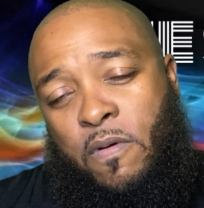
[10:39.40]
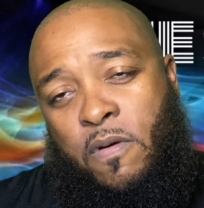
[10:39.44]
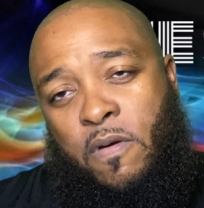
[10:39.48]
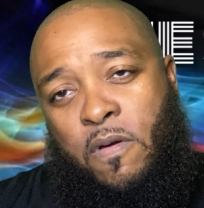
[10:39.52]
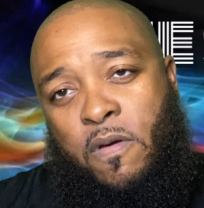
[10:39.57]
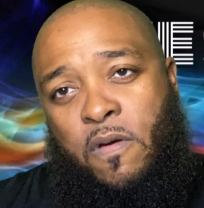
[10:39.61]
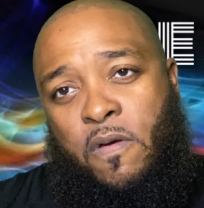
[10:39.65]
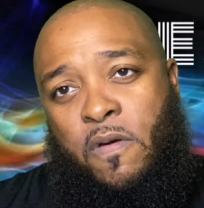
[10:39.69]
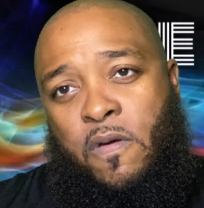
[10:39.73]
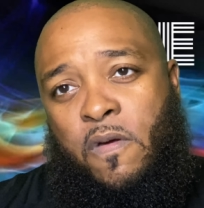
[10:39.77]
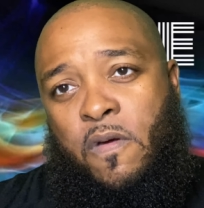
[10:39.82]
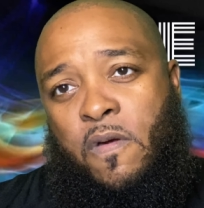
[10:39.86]

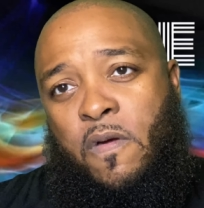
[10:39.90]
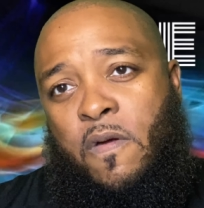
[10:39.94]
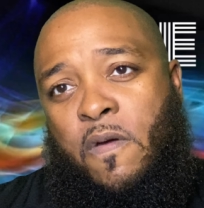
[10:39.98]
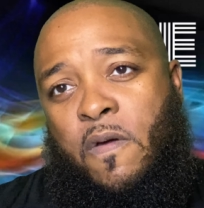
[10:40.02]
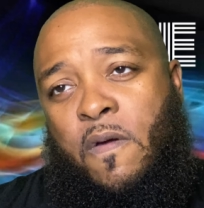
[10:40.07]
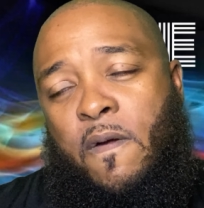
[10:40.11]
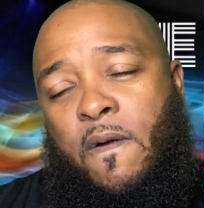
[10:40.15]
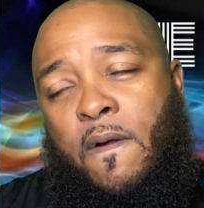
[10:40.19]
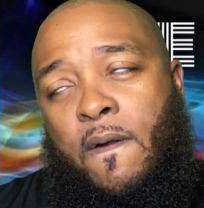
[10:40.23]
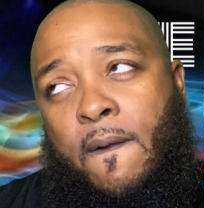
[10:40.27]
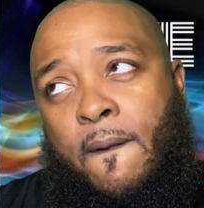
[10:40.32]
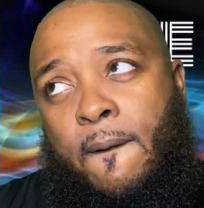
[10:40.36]

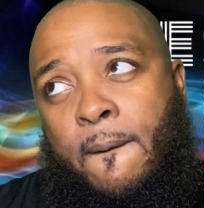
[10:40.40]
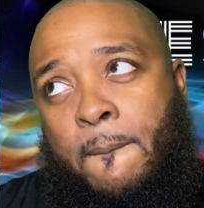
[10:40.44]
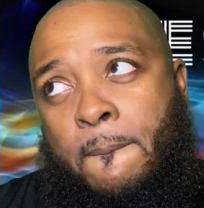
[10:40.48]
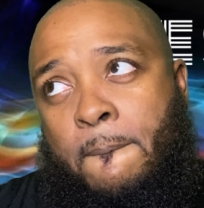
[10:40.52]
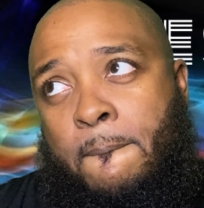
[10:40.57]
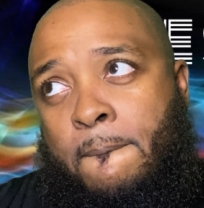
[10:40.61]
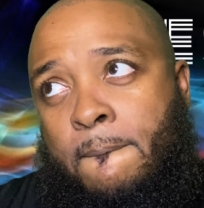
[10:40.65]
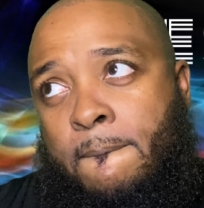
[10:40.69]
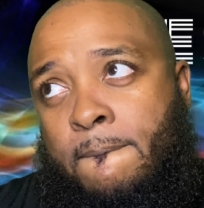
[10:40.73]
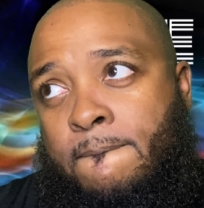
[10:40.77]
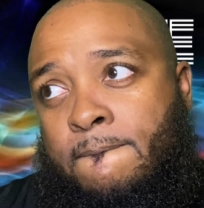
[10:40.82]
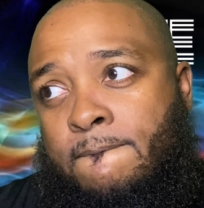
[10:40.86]

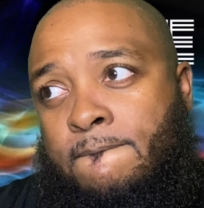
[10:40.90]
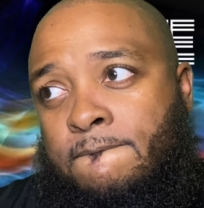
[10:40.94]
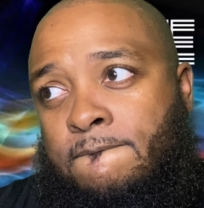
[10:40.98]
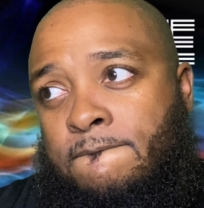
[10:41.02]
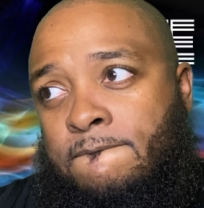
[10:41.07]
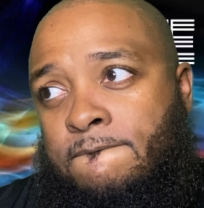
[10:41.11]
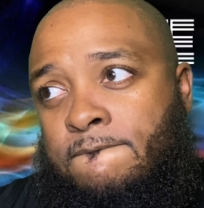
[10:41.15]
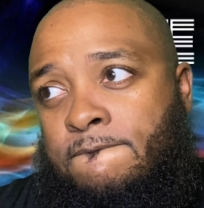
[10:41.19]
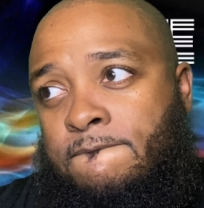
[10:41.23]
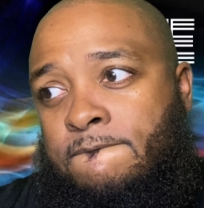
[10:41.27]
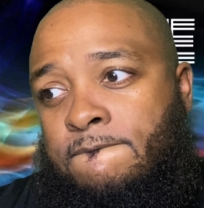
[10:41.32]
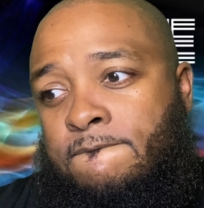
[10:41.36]

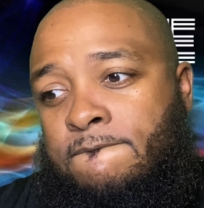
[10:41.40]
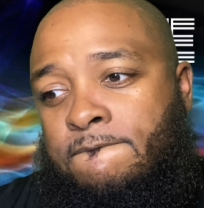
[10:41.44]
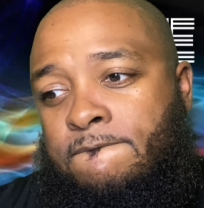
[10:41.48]
Nobody speaks.